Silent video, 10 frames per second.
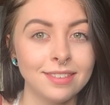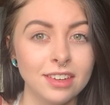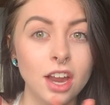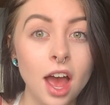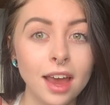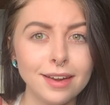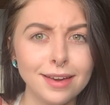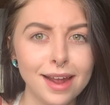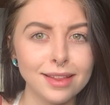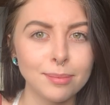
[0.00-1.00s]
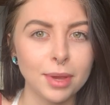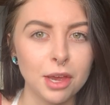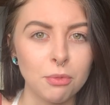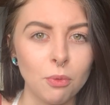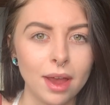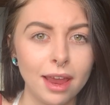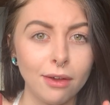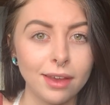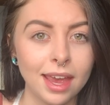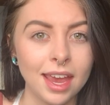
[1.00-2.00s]
Not in an Alabama way,
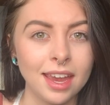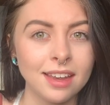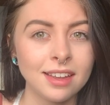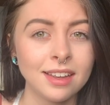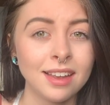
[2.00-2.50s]
okay?